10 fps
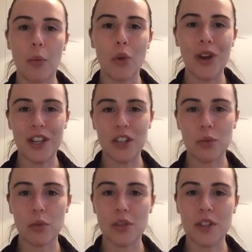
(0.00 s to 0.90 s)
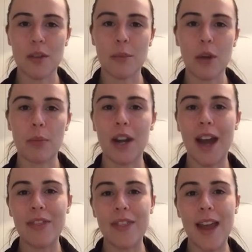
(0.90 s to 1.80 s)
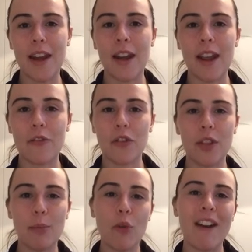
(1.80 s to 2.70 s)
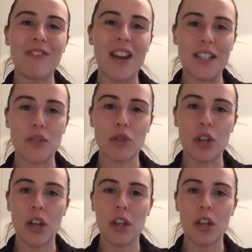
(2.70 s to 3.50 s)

working towards at the moment. And then for the more advanced runner,